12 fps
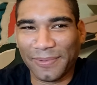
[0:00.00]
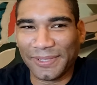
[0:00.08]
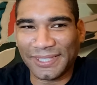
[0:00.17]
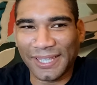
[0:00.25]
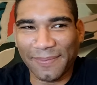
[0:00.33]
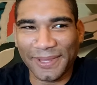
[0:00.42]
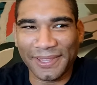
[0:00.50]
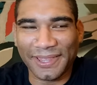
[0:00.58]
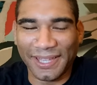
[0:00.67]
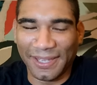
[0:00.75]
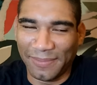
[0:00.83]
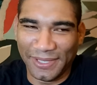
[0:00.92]
one step at a
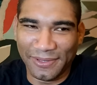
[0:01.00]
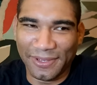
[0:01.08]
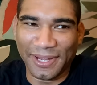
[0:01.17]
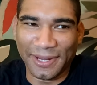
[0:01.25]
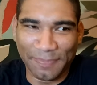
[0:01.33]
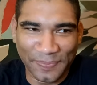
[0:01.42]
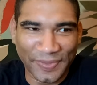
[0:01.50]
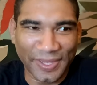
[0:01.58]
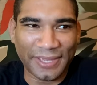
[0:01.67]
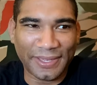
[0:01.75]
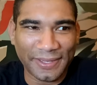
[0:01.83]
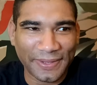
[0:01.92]
time. You got to,
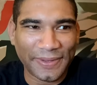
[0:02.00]
like,